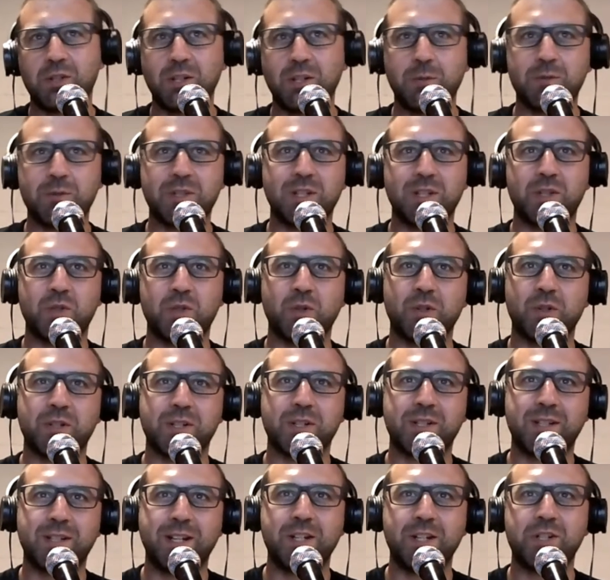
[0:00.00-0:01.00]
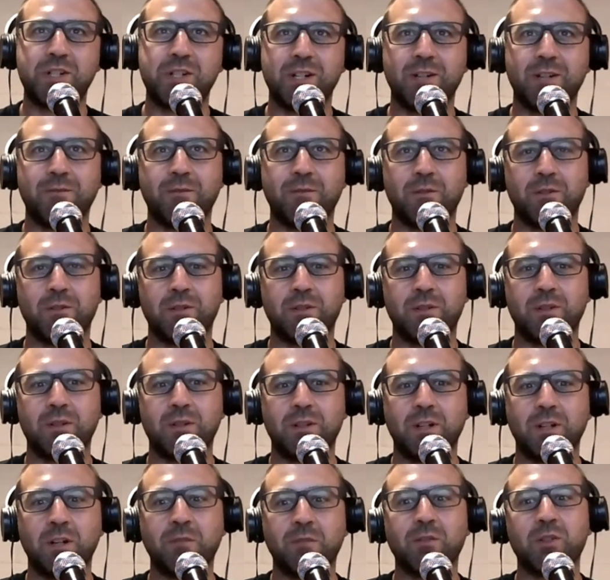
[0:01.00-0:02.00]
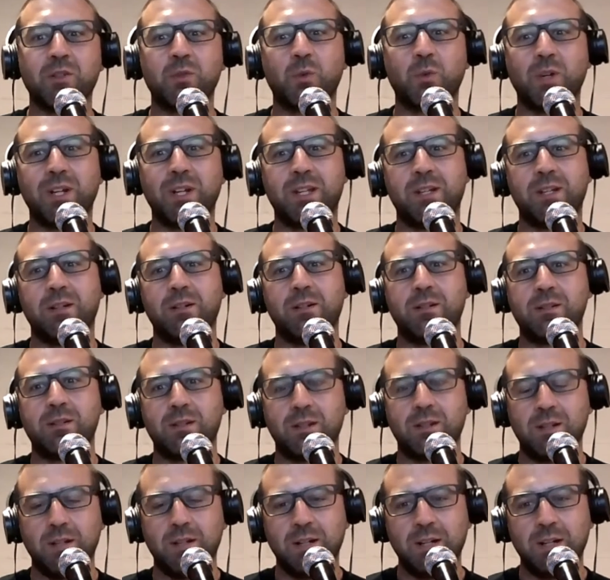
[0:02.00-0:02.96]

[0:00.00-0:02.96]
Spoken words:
He was the Georgia State chair for over 20 years.